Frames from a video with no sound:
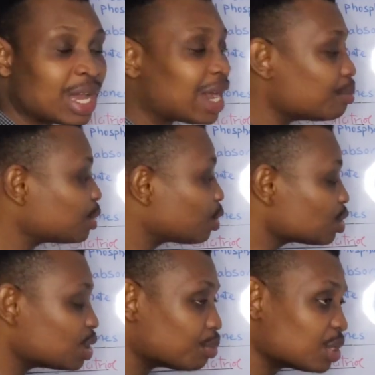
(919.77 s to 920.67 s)
And
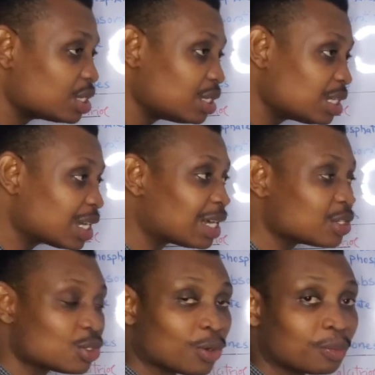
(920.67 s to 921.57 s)
because the body needs
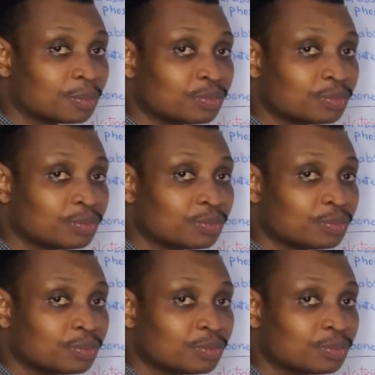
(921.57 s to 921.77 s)
calcium,